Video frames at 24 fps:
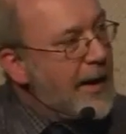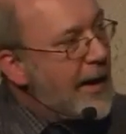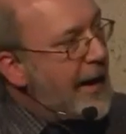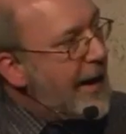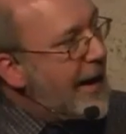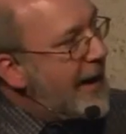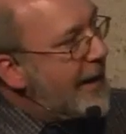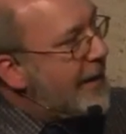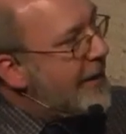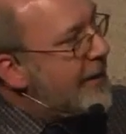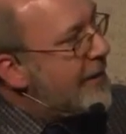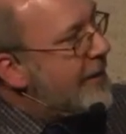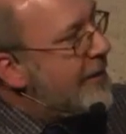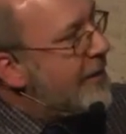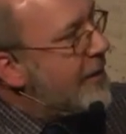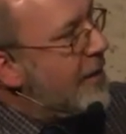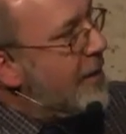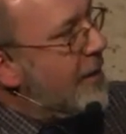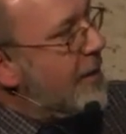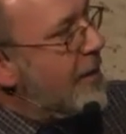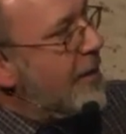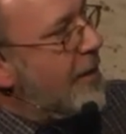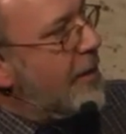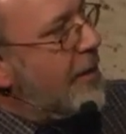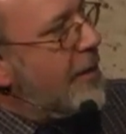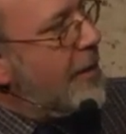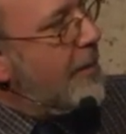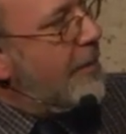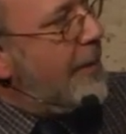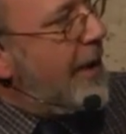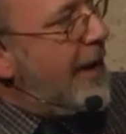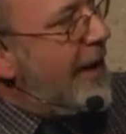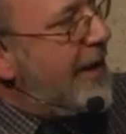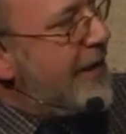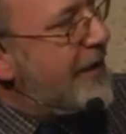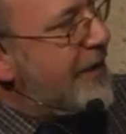and
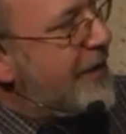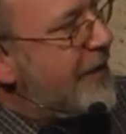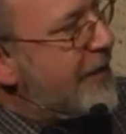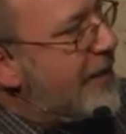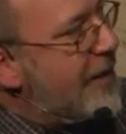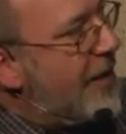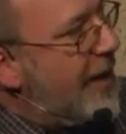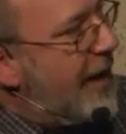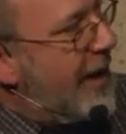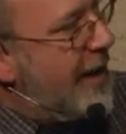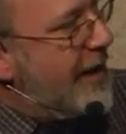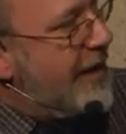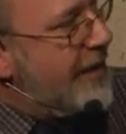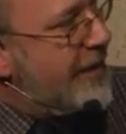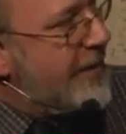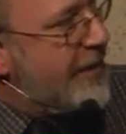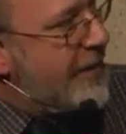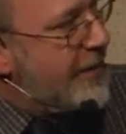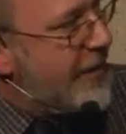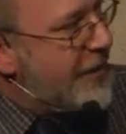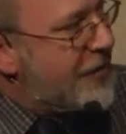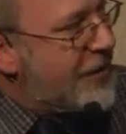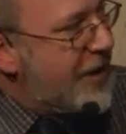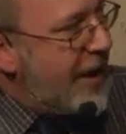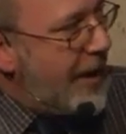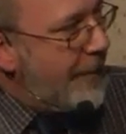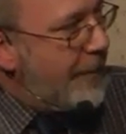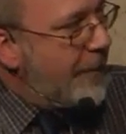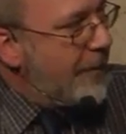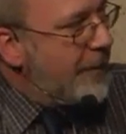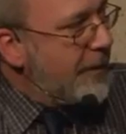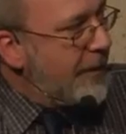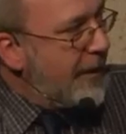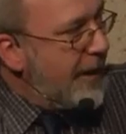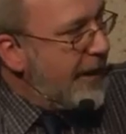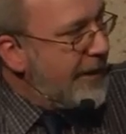pass into the
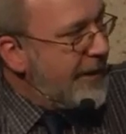chapel